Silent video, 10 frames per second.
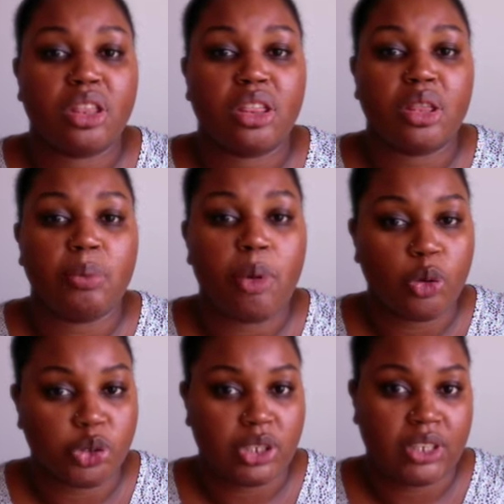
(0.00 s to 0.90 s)
the
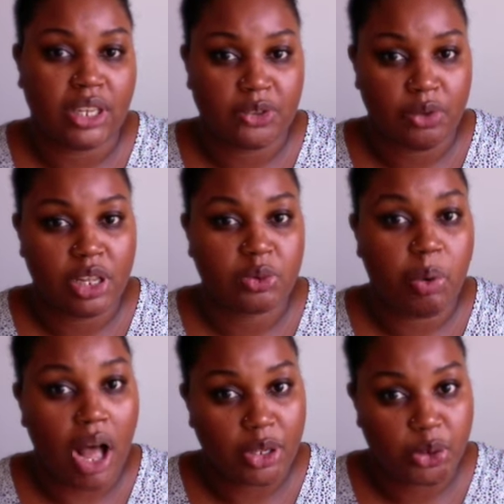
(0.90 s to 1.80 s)
most successful as
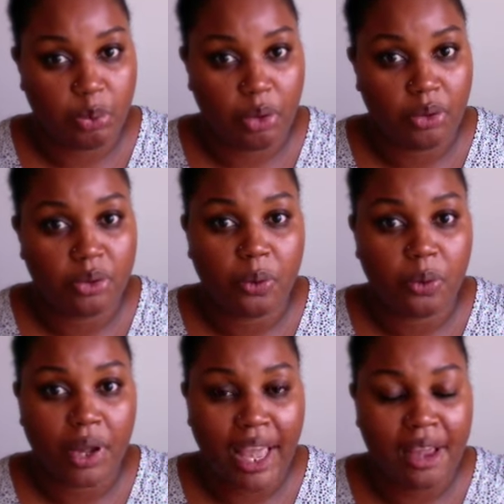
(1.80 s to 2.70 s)
possible.
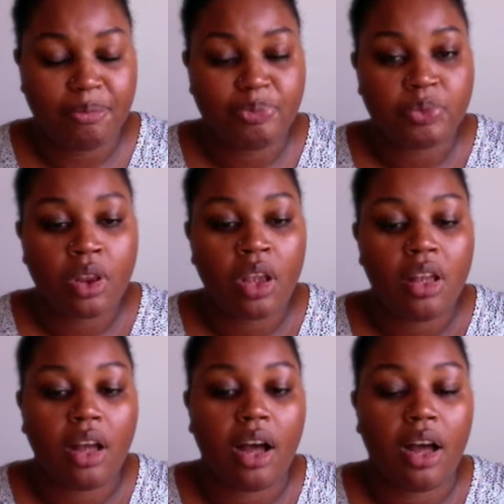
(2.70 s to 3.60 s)
Okay.
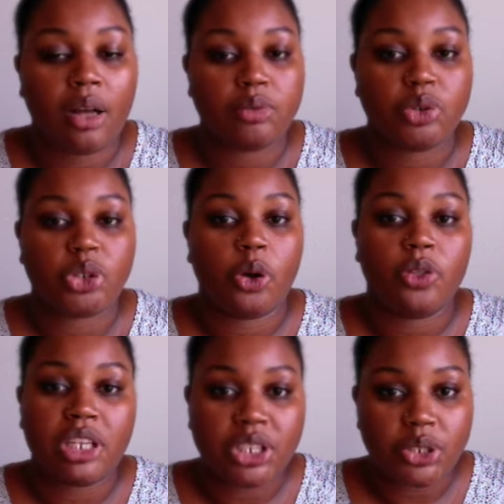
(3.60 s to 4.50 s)
So that